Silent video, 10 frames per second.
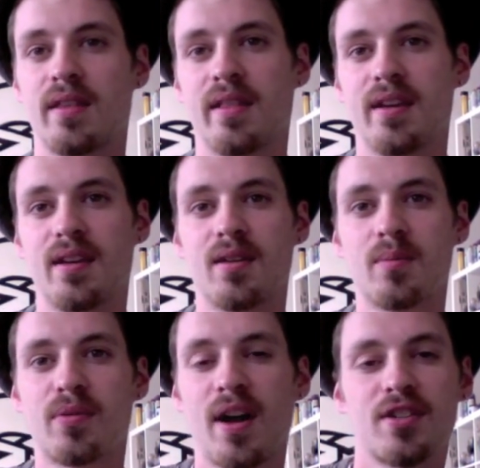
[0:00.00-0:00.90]
the
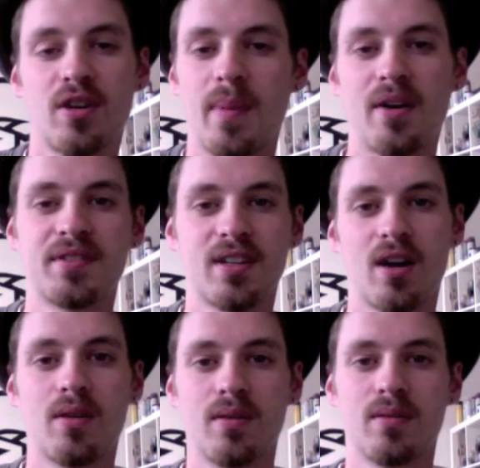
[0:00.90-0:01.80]
pressure mounting
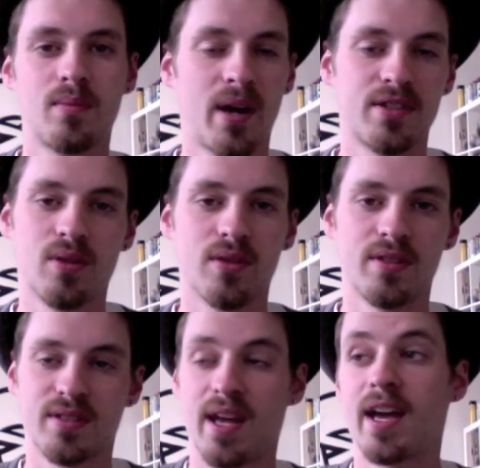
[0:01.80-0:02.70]
on my
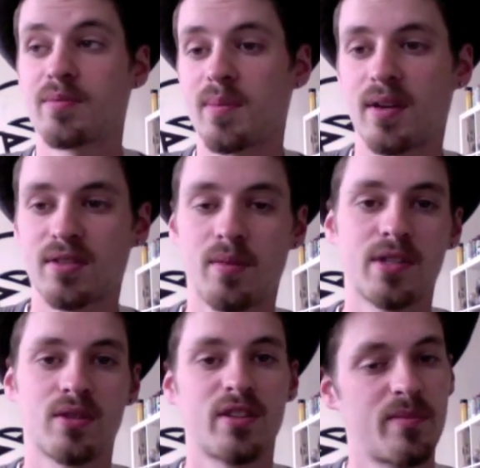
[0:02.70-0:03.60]
shoulders that has been mounting on my shoulders.